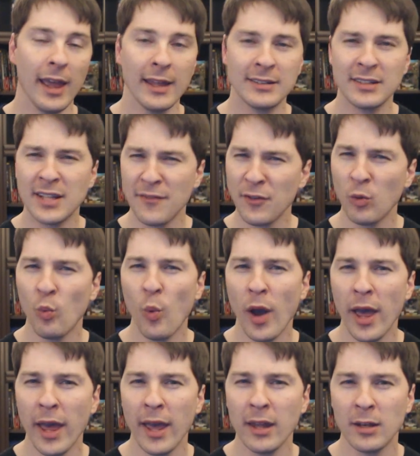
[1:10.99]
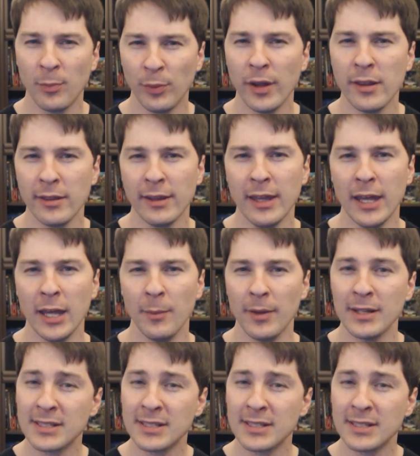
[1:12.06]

it's a different way to play the game.